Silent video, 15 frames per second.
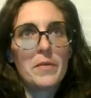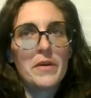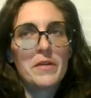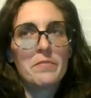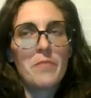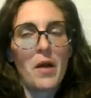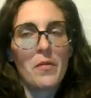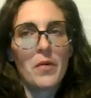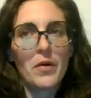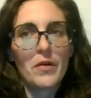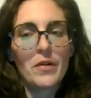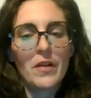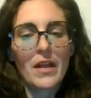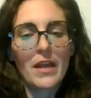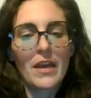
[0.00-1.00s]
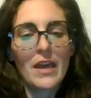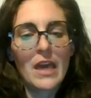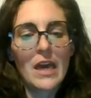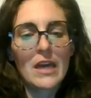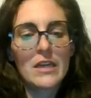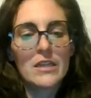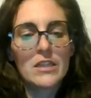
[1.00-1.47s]
in a bubble
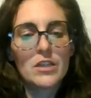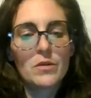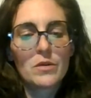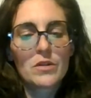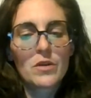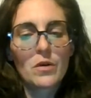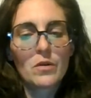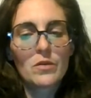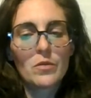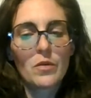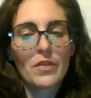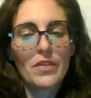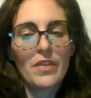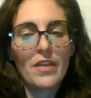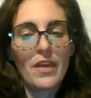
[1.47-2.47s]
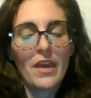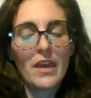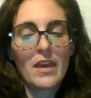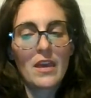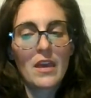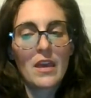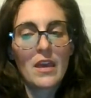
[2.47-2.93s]
and you were told one
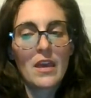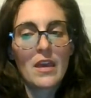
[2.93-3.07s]
thing